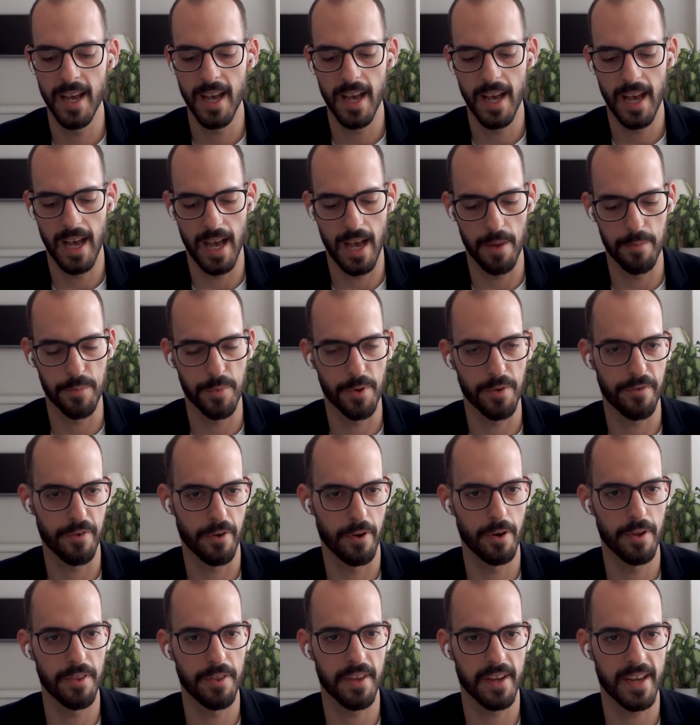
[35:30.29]

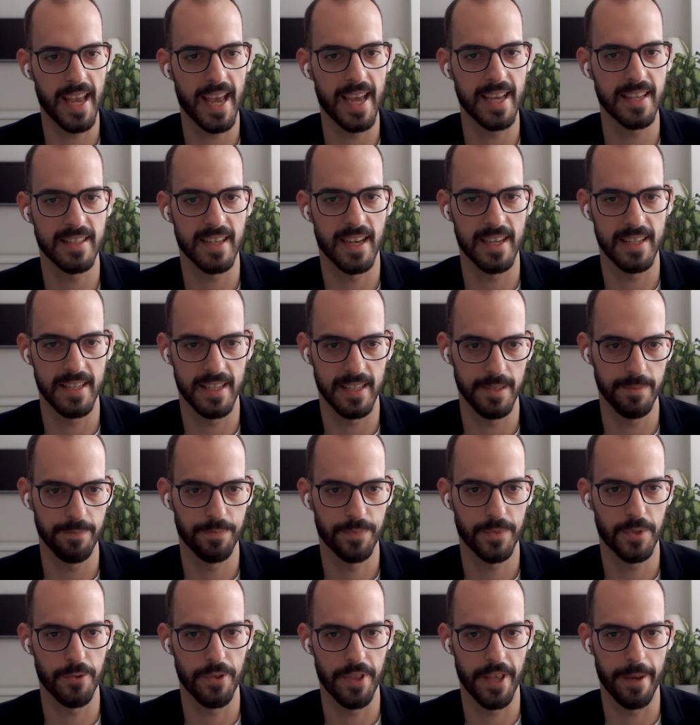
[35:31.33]
Refer the case ID
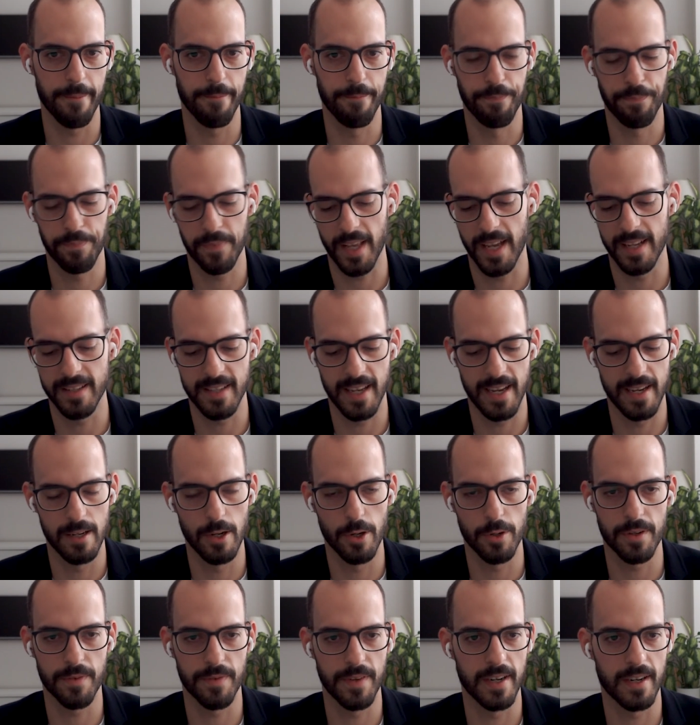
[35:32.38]
to them and say,
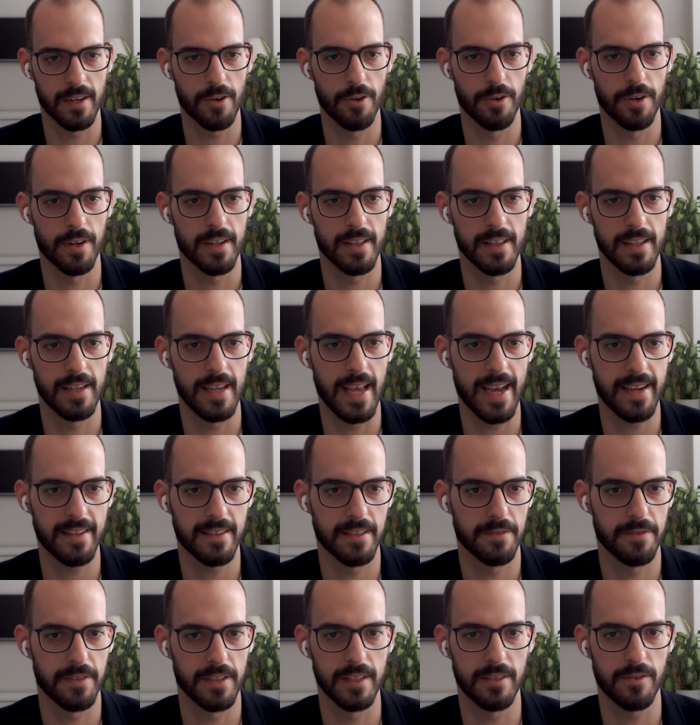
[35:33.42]
look, we're currently
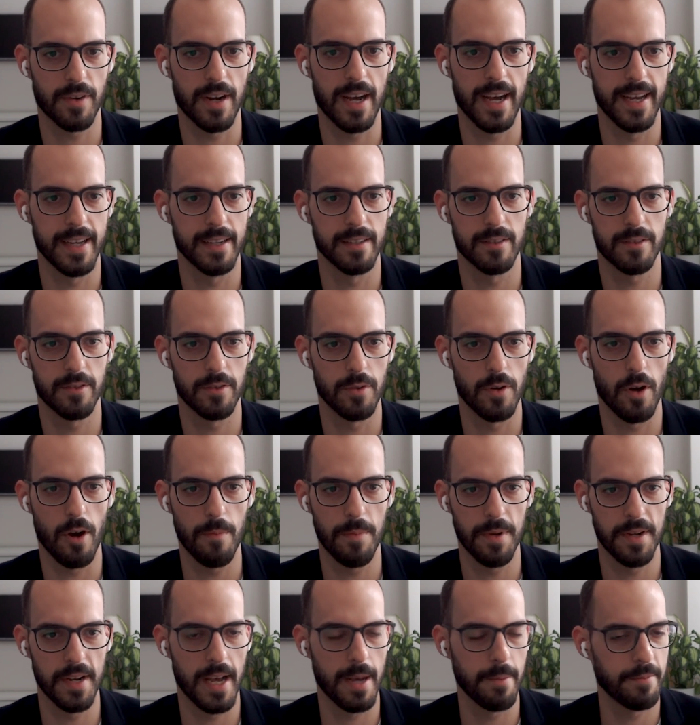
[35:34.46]
actively trying to
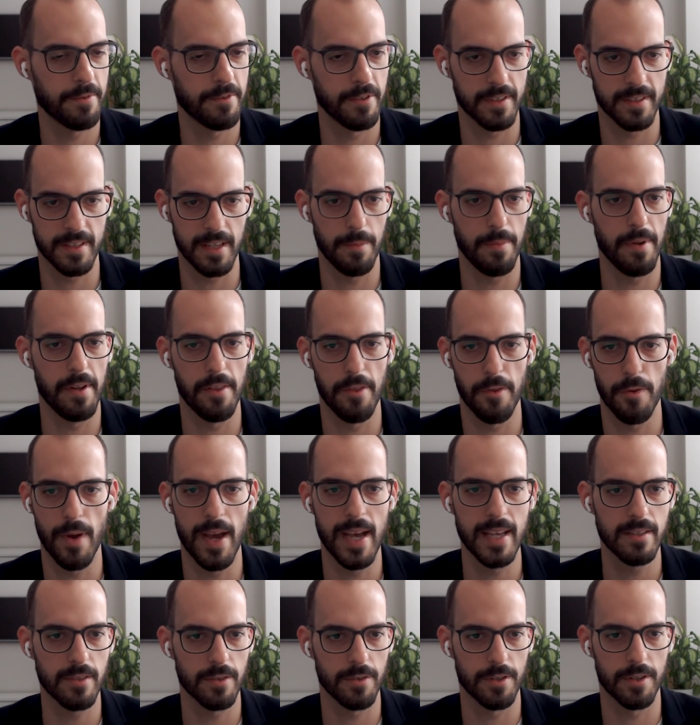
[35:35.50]
open up something in the
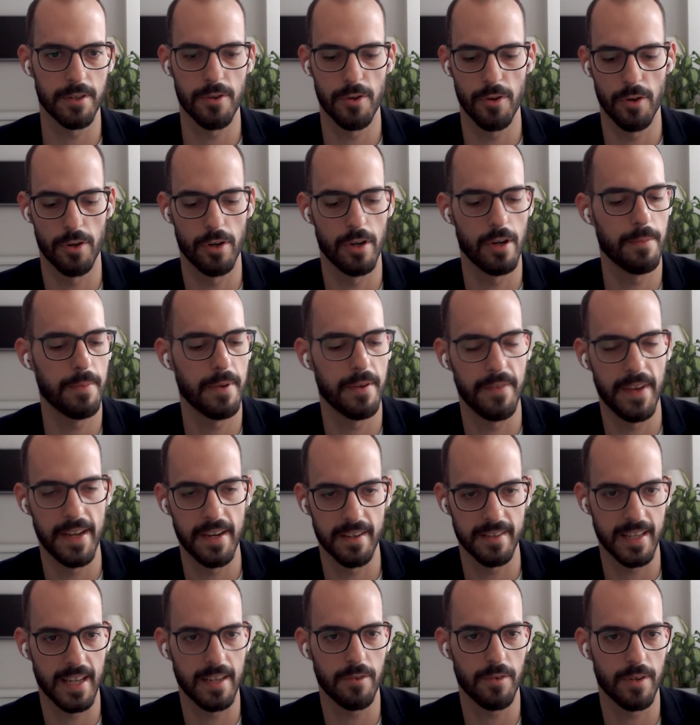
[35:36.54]
US or in Europe, a vendor
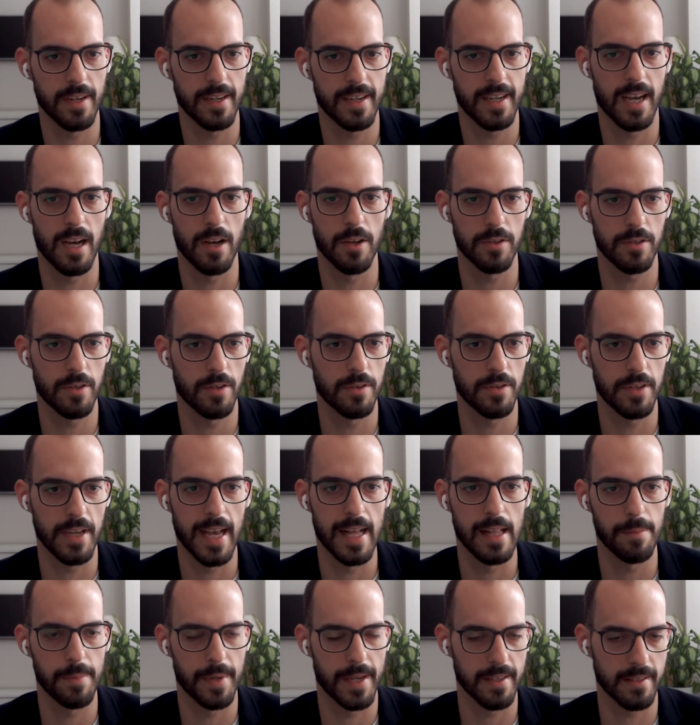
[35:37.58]
central account. Could you
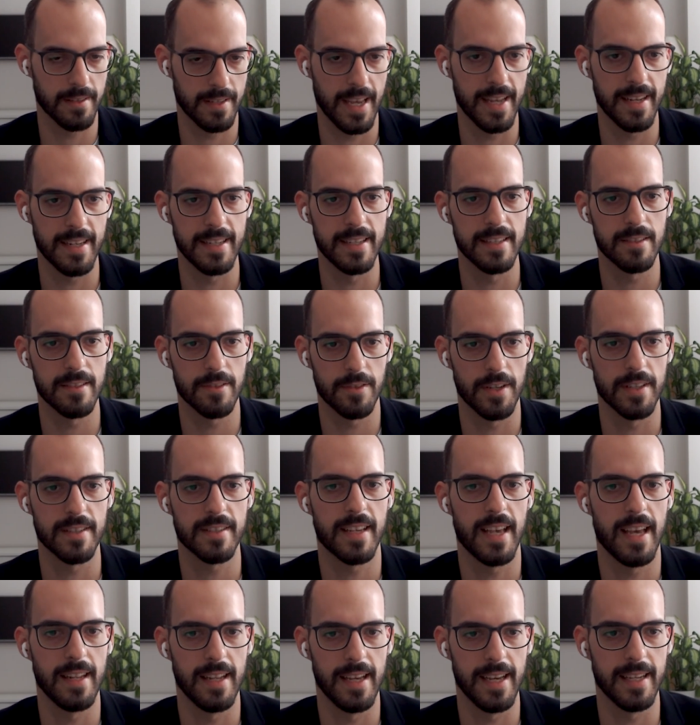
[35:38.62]
help us at least to
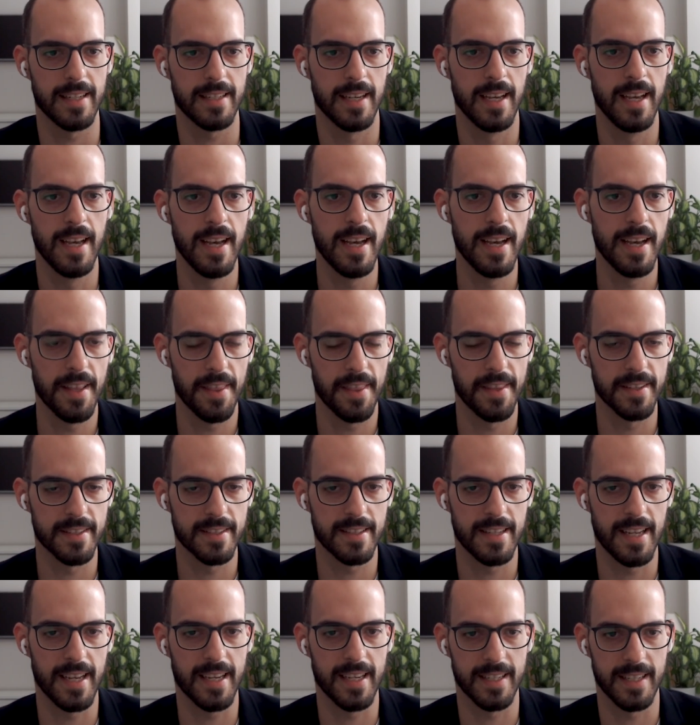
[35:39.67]
escalate this
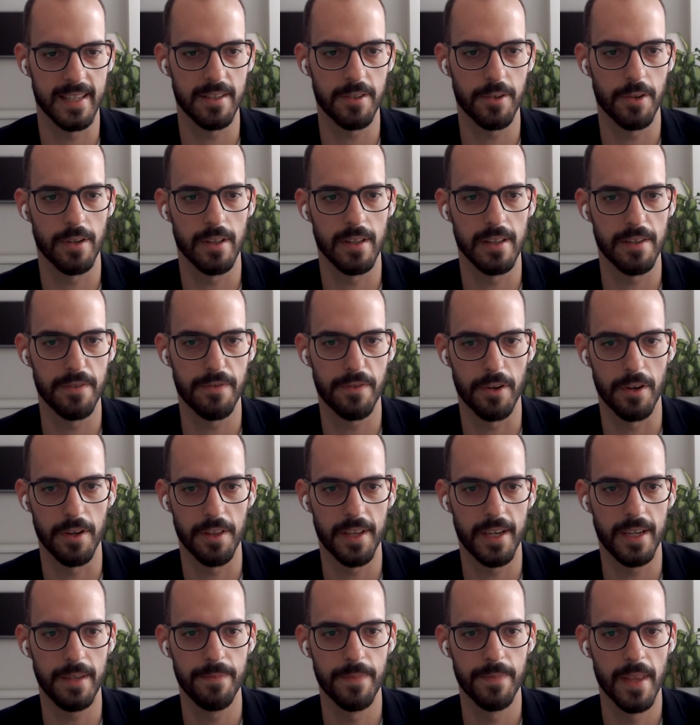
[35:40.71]
ticket internally
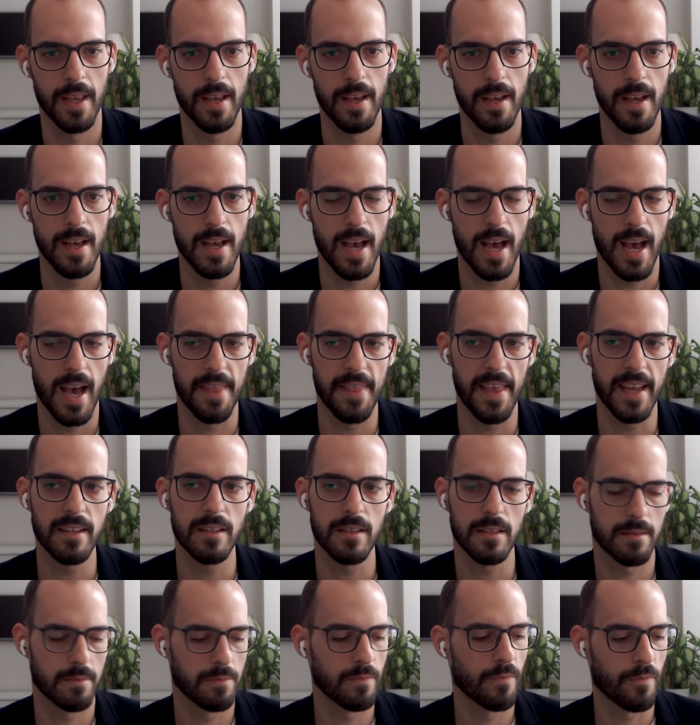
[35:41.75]
further? And that
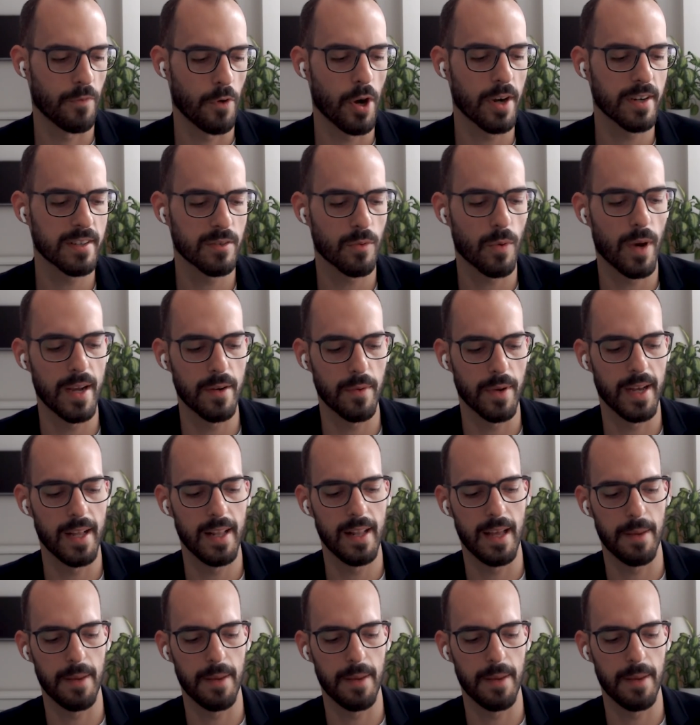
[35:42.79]
works quite well.